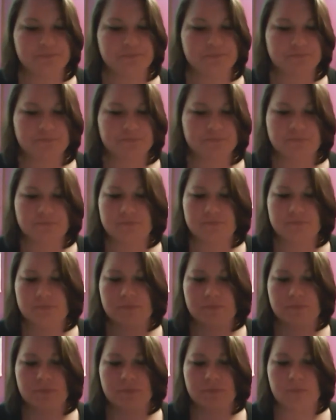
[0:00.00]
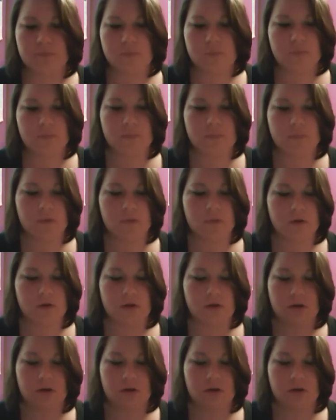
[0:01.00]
[no speech]